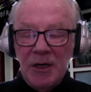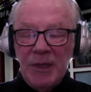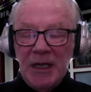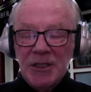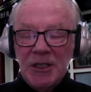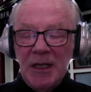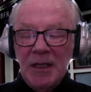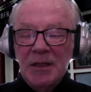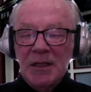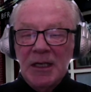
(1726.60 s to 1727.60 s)
Pat
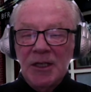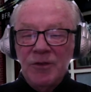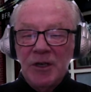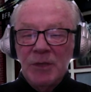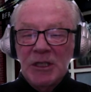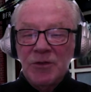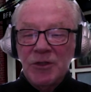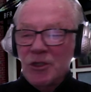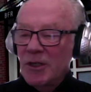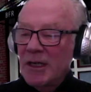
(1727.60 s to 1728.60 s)
Jehlen, thank you very much for
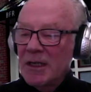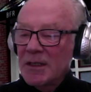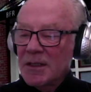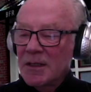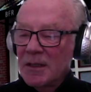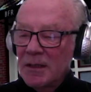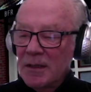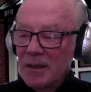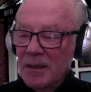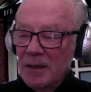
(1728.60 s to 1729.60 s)
joining us.
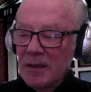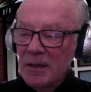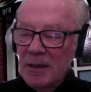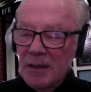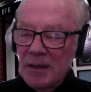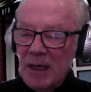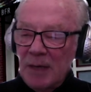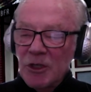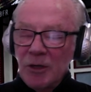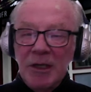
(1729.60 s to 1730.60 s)

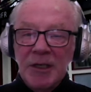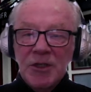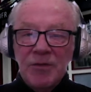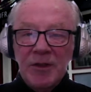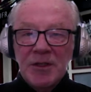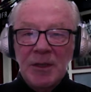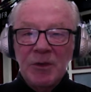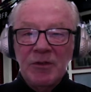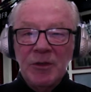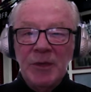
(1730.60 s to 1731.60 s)
I'm Joe Lynch for the
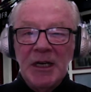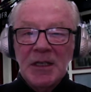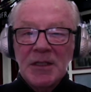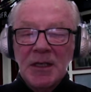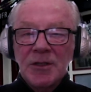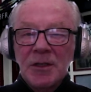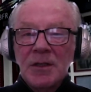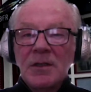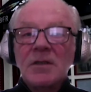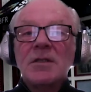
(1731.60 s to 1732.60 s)
Somerville Media
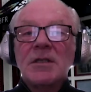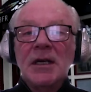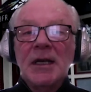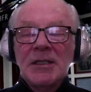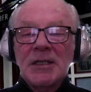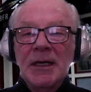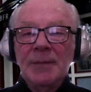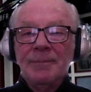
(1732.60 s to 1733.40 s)
Center. See you next time.